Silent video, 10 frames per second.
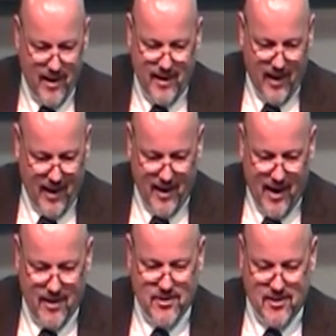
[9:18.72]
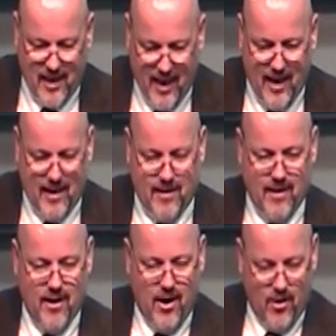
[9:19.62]
It cannot stand
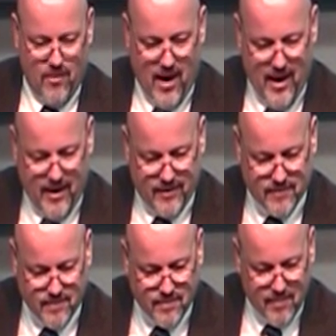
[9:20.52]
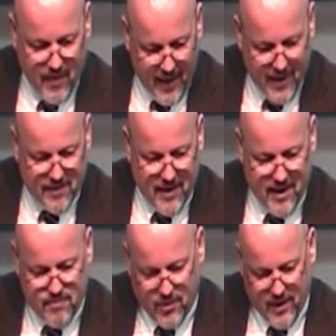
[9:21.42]
around in
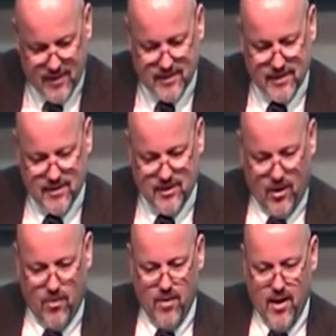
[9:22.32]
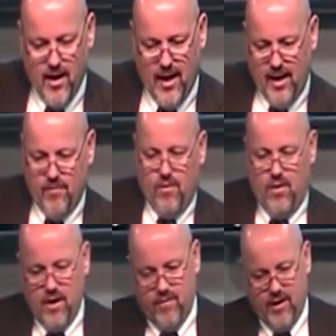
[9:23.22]
that presence. So every
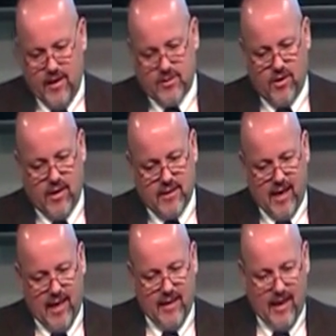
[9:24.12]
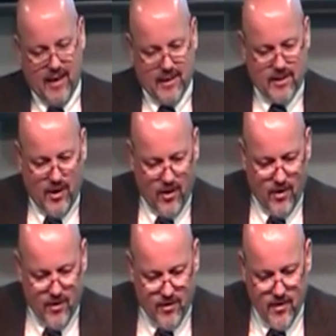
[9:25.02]
one of us who has had that
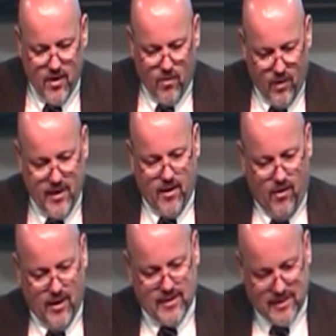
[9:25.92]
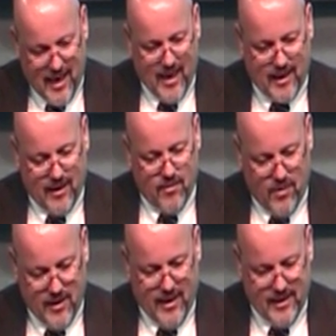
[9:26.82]
occur, we know exactly
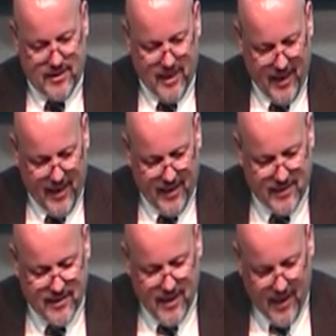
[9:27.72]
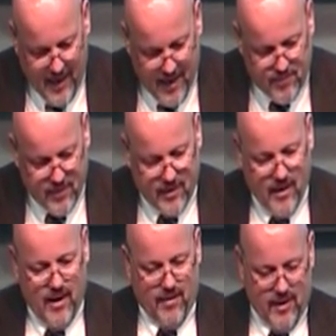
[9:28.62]
when that change happened.
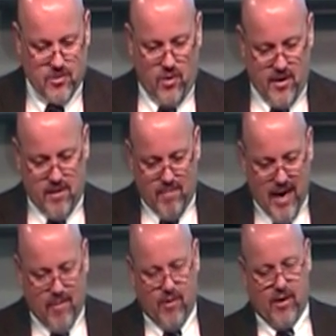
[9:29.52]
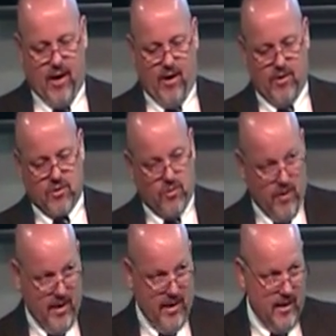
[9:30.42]
That's what the Bible calls
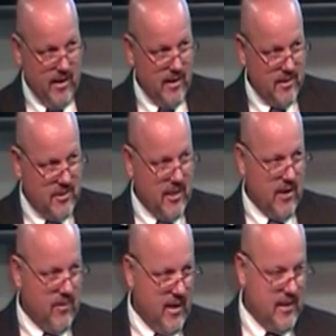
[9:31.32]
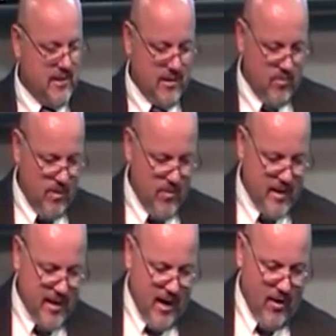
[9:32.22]
regeneration, what
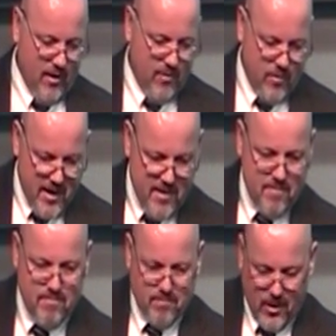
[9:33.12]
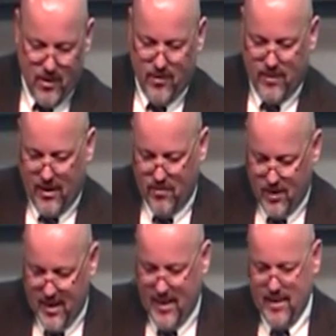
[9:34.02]
we call a rebirth, a
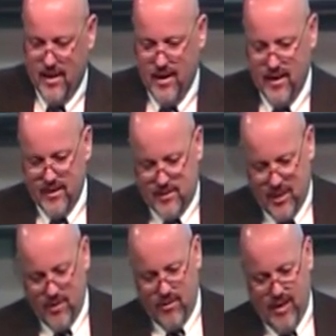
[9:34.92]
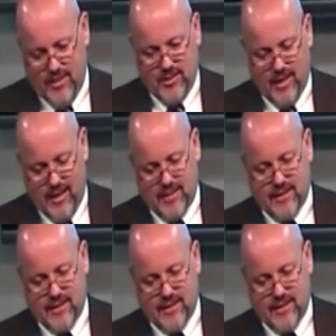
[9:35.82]
regeneration. That's